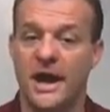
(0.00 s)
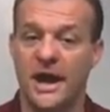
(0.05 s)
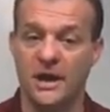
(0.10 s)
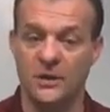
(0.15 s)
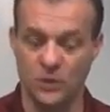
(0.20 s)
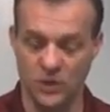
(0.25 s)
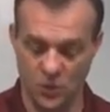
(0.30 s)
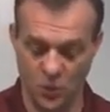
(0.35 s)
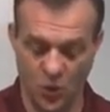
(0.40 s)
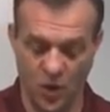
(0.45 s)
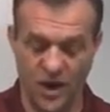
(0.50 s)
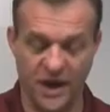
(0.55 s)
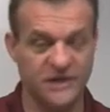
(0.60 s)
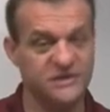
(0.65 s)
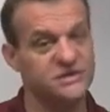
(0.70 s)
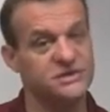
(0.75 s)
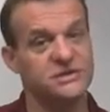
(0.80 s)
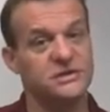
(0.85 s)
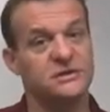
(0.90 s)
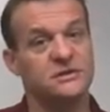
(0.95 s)
and we
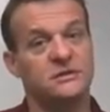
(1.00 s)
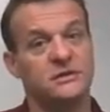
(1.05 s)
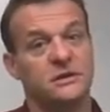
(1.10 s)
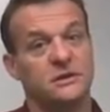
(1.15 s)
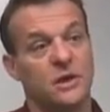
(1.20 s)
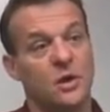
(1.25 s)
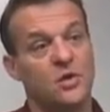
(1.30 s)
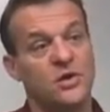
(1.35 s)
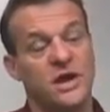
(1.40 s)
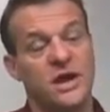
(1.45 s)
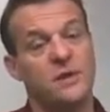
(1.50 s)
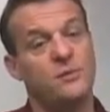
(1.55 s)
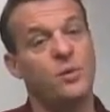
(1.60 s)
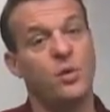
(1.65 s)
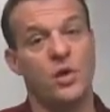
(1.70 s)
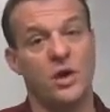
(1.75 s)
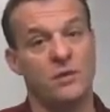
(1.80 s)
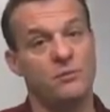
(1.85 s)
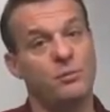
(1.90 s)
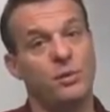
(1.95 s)
watch the locate
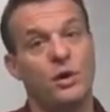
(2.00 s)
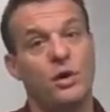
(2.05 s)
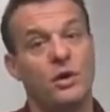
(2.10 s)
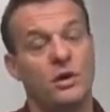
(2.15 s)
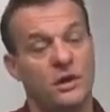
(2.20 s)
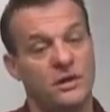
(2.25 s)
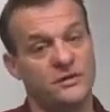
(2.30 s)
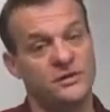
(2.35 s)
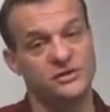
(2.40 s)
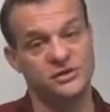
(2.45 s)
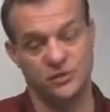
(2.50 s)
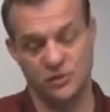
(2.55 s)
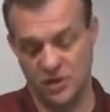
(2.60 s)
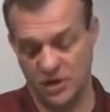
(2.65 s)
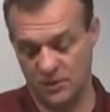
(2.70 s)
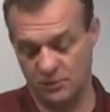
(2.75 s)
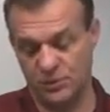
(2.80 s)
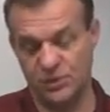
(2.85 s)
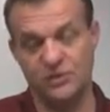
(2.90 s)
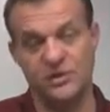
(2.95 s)
point ball on the
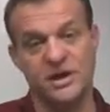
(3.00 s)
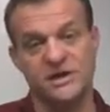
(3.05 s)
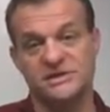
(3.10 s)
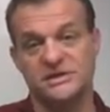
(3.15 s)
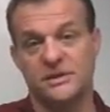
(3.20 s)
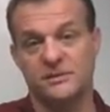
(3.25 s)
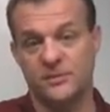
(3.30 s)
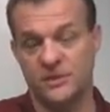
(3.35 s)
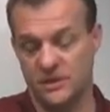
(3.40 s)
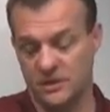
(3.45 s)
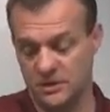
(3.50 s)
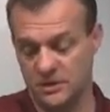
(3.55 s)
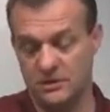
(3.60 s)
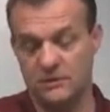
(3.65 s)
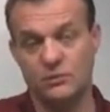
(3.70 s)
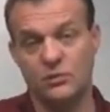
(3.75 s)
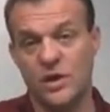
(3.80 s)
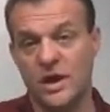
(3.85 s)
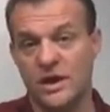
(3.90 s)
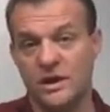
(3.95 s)
screen progress up
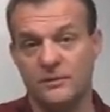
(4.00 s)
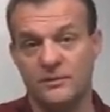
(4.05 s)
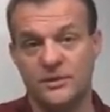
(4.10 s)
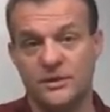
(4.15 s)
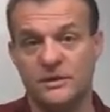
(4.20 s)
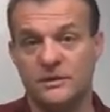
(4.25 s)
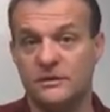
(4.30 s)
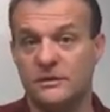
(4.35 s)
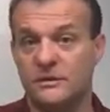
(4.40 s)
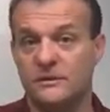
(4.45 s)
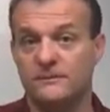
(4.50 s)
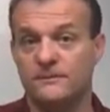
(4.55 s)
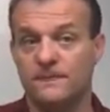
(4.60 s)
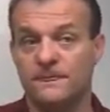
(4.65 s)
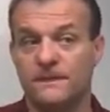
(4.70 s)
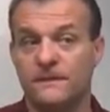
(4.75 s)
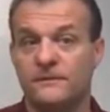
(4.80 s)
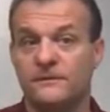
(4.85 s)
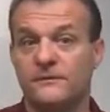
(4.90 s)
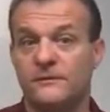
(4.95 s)
right up the
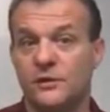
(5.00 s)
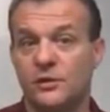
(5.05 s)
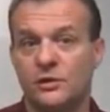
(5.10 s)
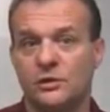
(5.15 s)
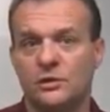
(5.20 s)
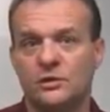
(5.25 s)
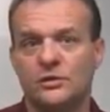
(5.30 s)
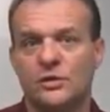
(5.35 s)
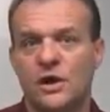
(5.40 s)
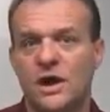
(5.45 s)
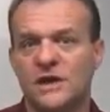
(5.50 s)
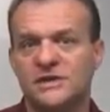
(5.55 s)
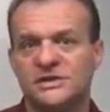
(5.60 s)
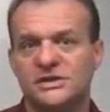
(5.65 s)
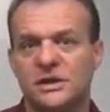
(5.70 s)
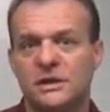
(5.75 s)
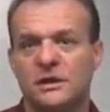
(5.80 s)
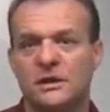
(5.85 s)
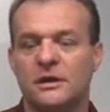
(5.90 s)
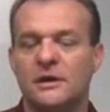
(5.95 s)
vertical
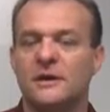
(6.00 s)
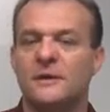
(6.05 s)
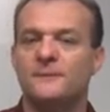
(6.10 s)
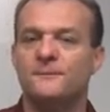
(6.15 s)
crosshair.